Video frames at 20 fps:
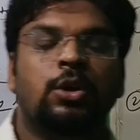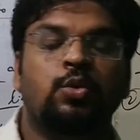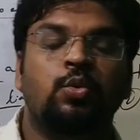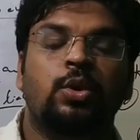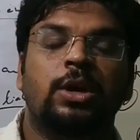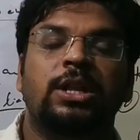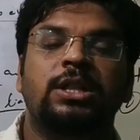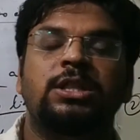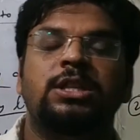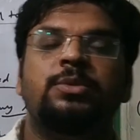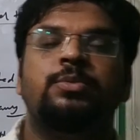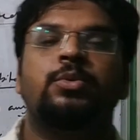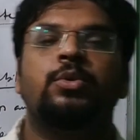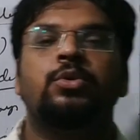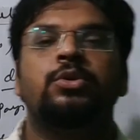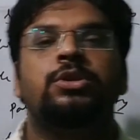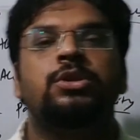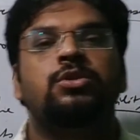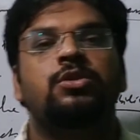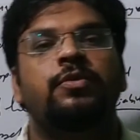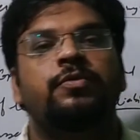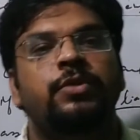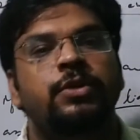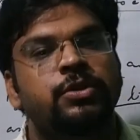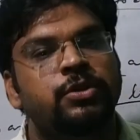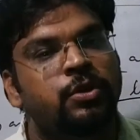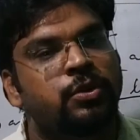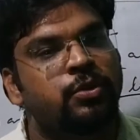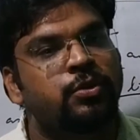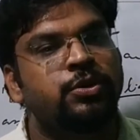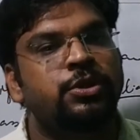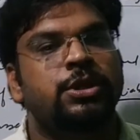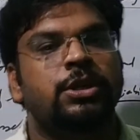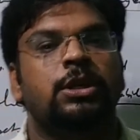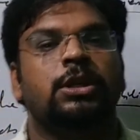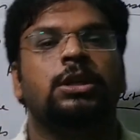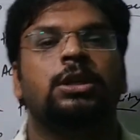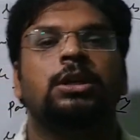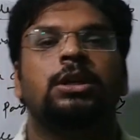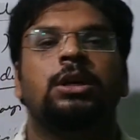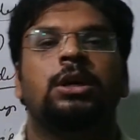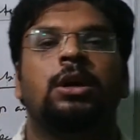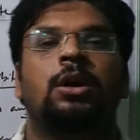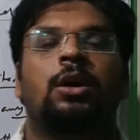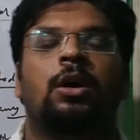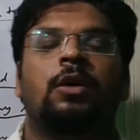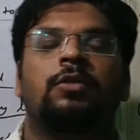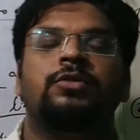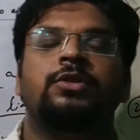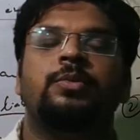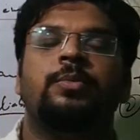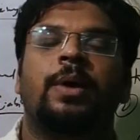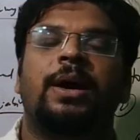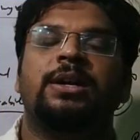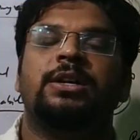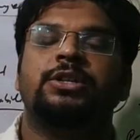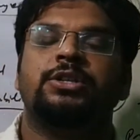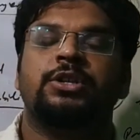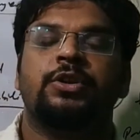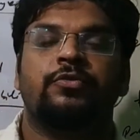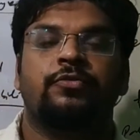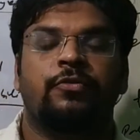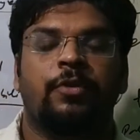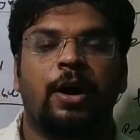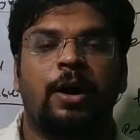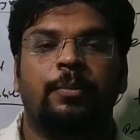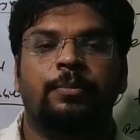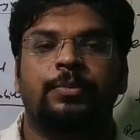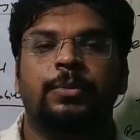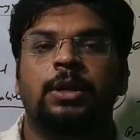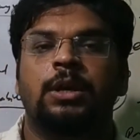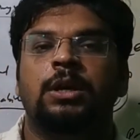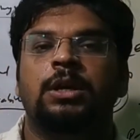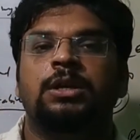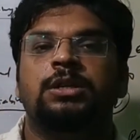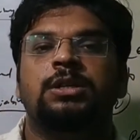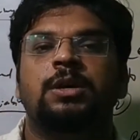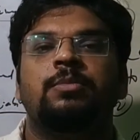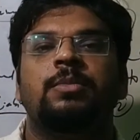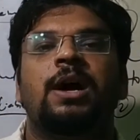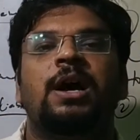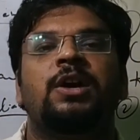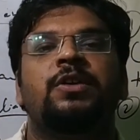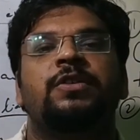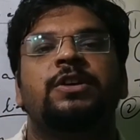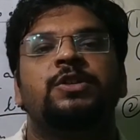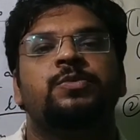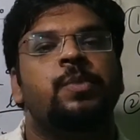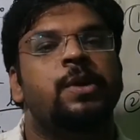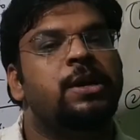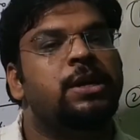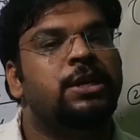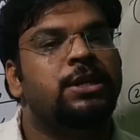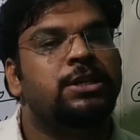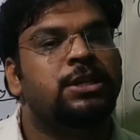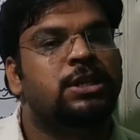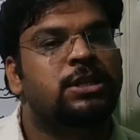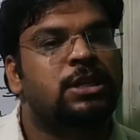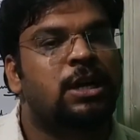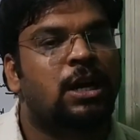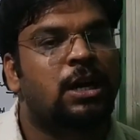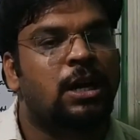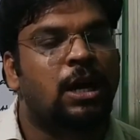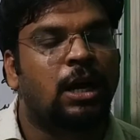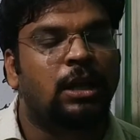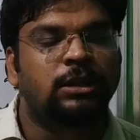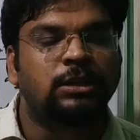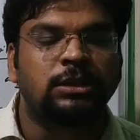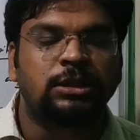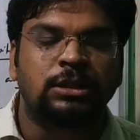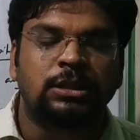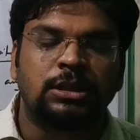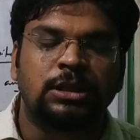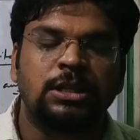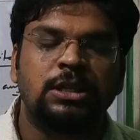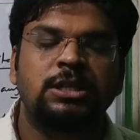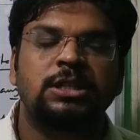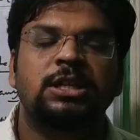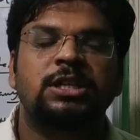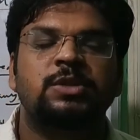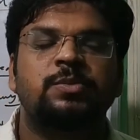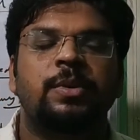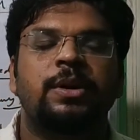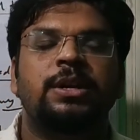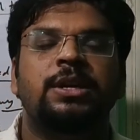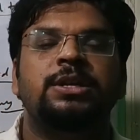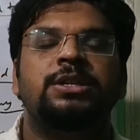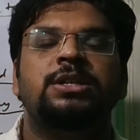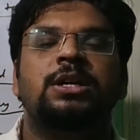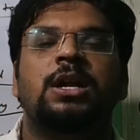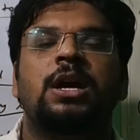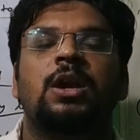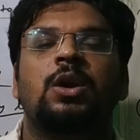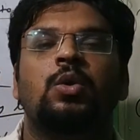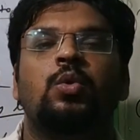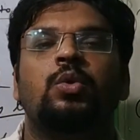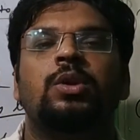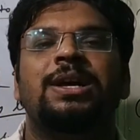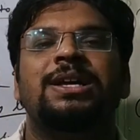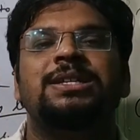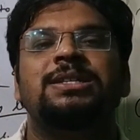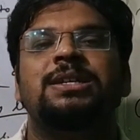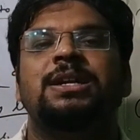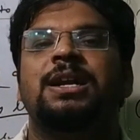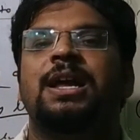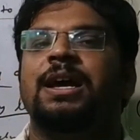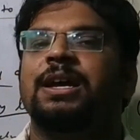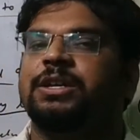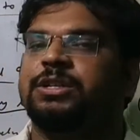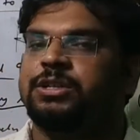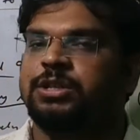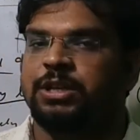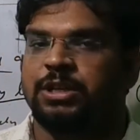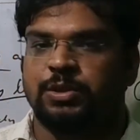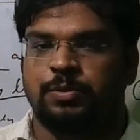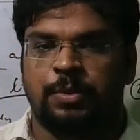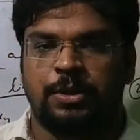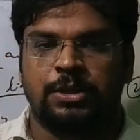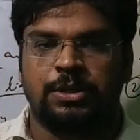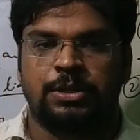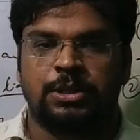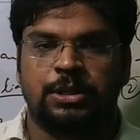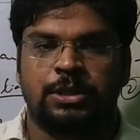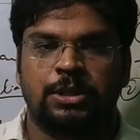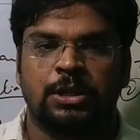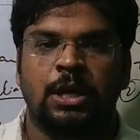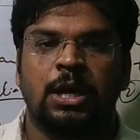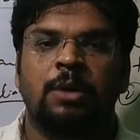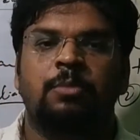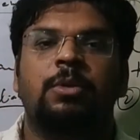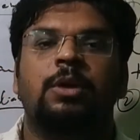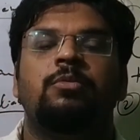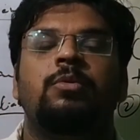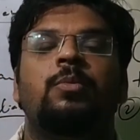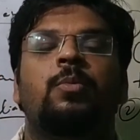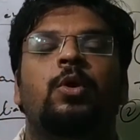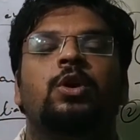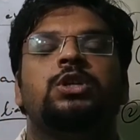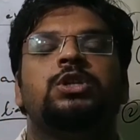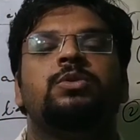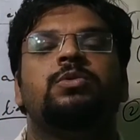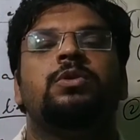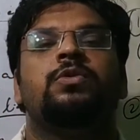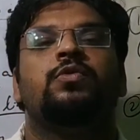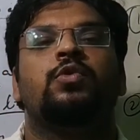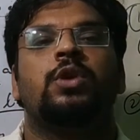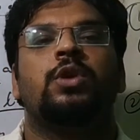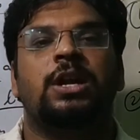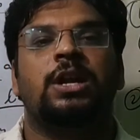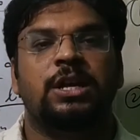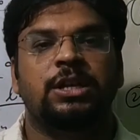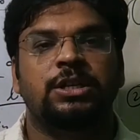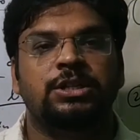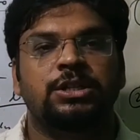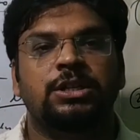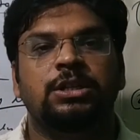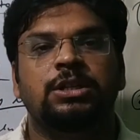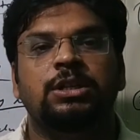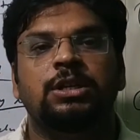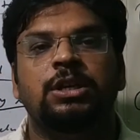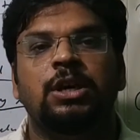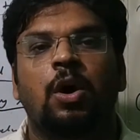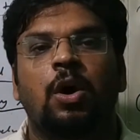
to run the process of dissolution of the partnership firm, some kind of expenditures are done. These expenditures are known as realization expenses. May be possible for arranging the